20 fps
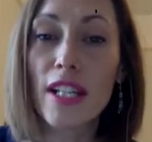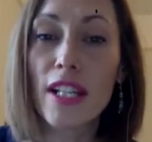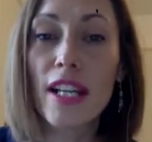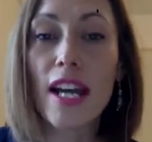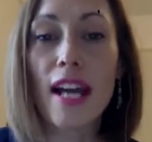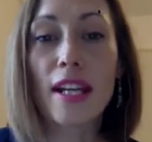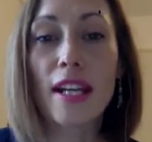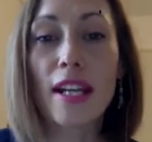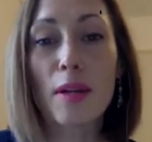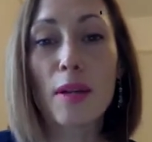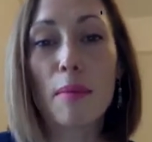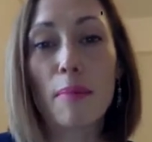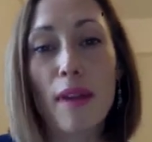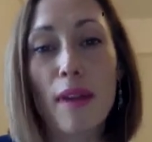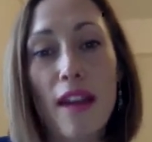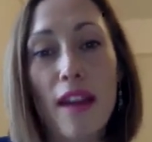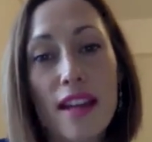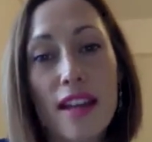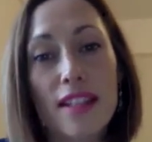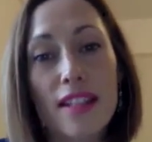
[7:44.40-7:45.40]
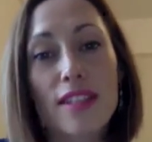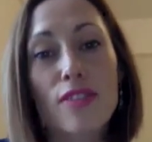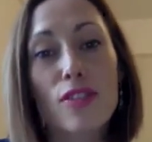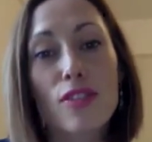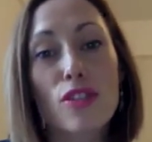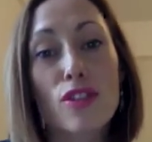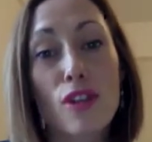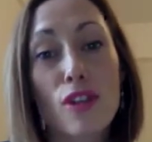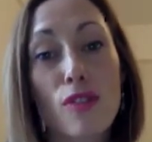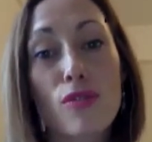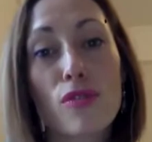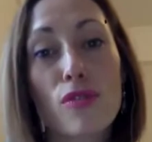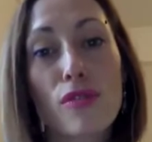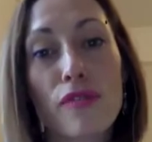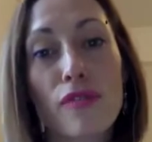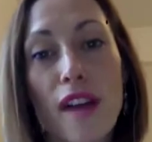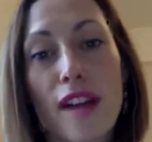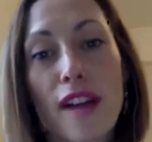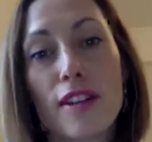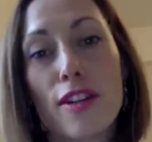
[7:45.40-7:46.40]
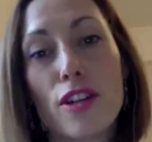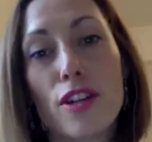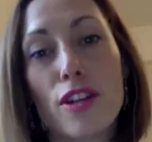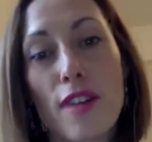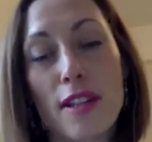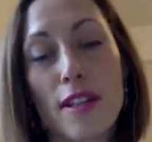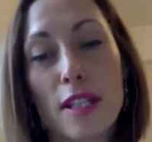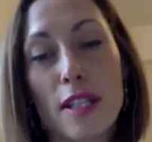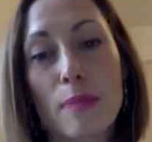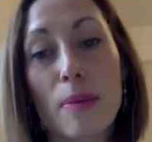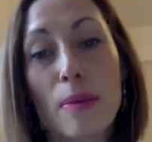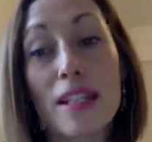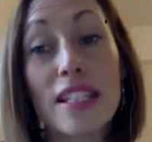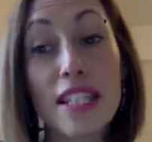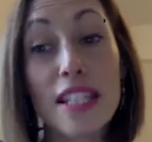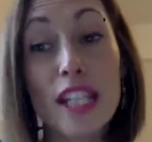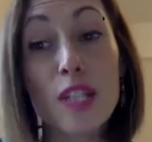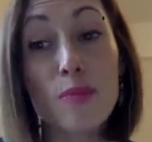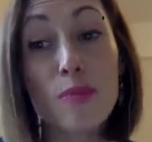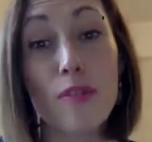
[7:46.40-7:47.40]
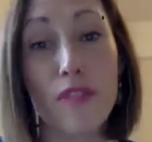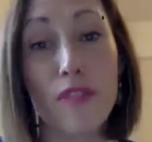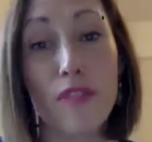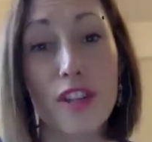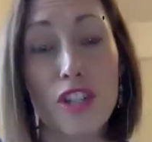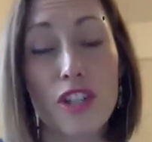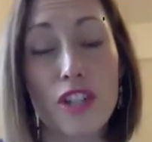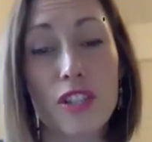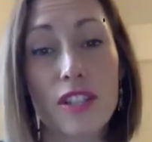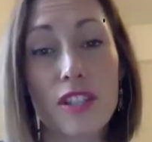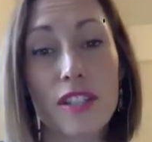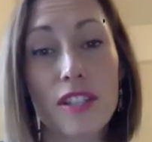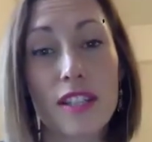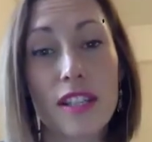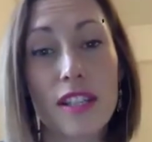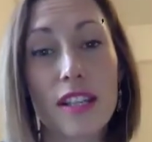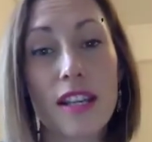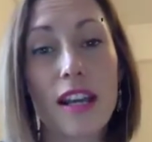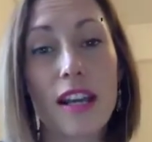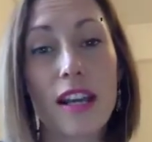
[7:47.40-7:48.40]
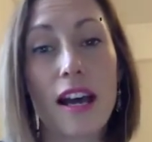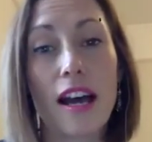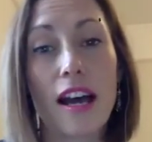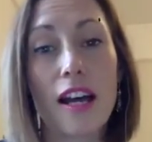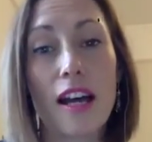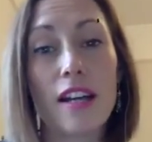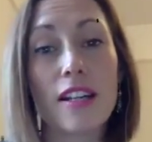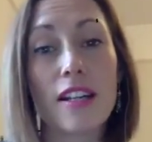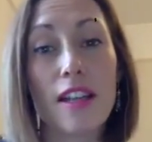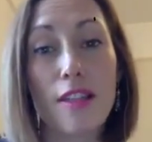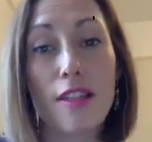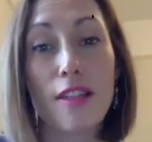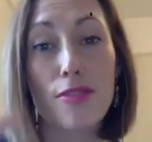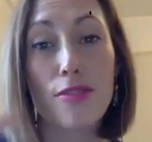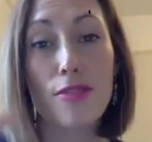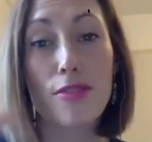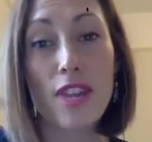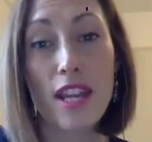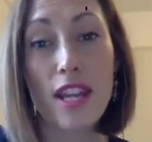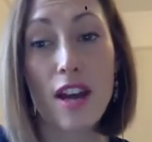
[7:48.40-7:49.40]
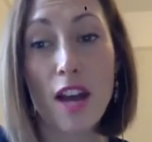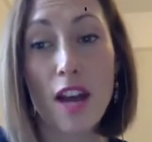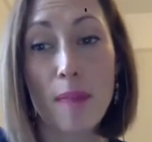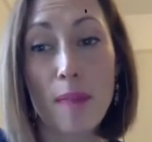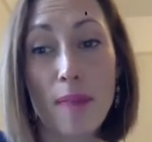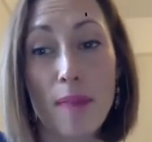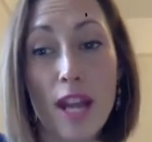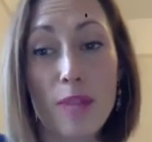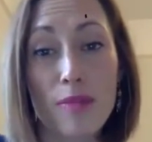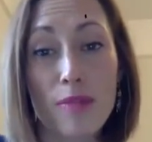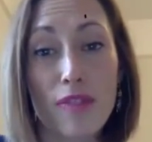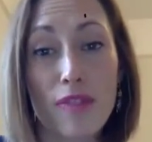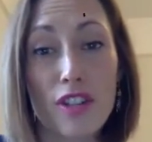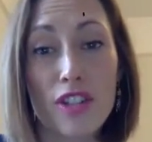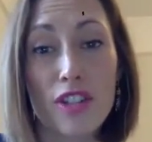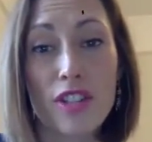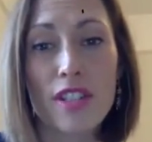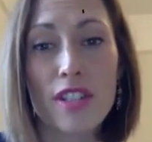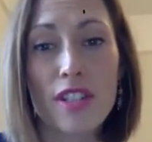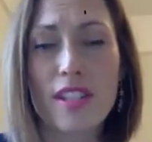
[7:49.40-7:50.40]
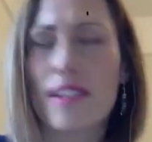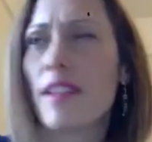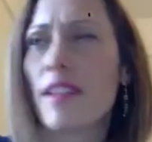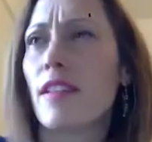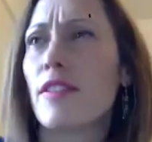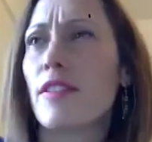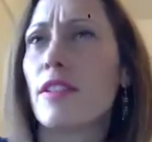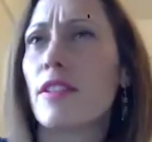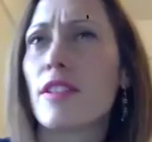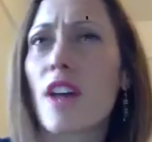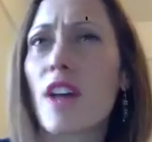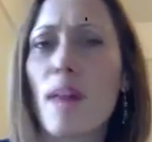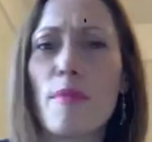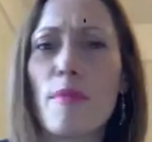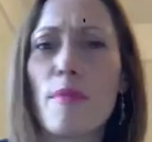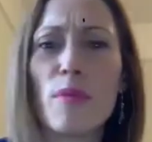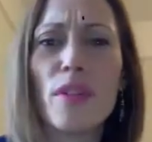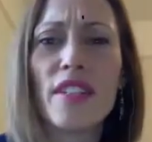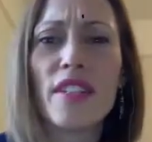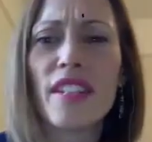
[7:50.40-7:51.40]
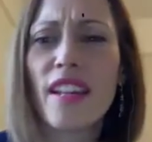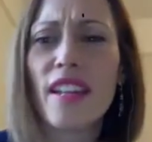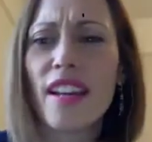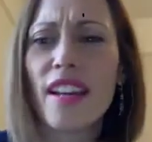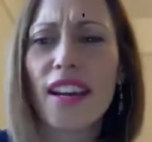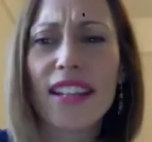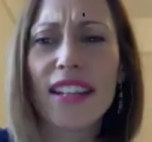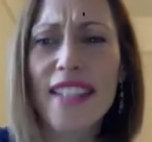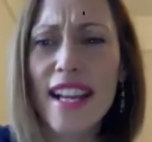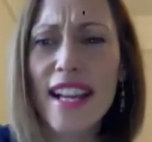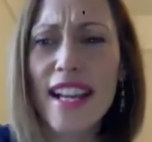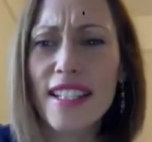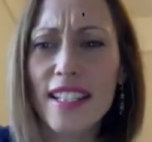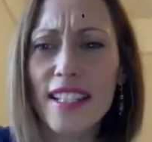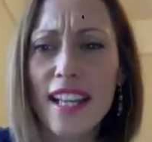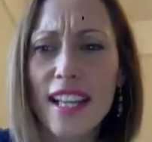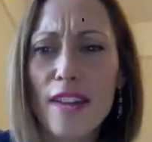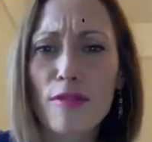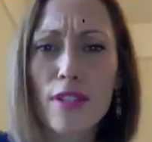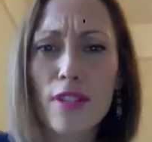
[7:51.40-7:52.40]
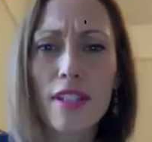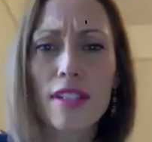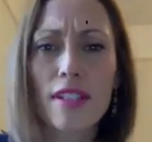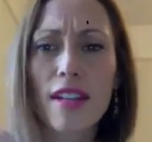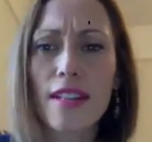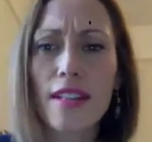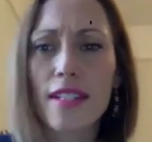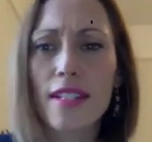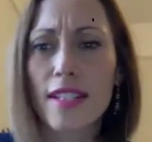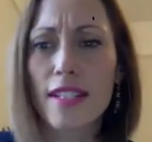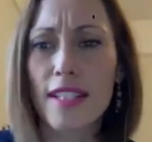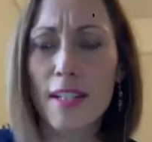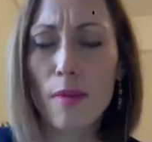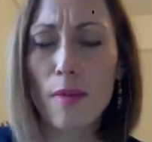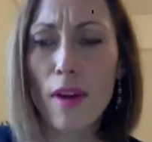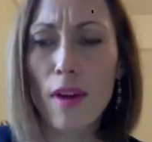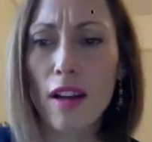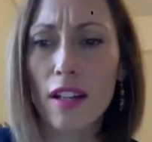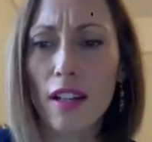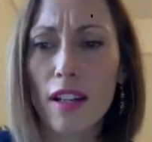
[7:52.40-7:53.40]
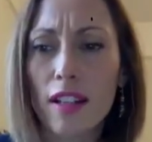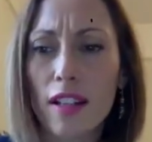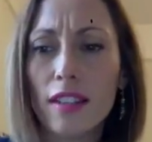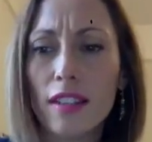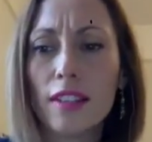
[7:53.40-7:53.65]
and it compared the social value created by 6 professions, 3 high-paid professions. At the time, it was a tax accountant and a city worker,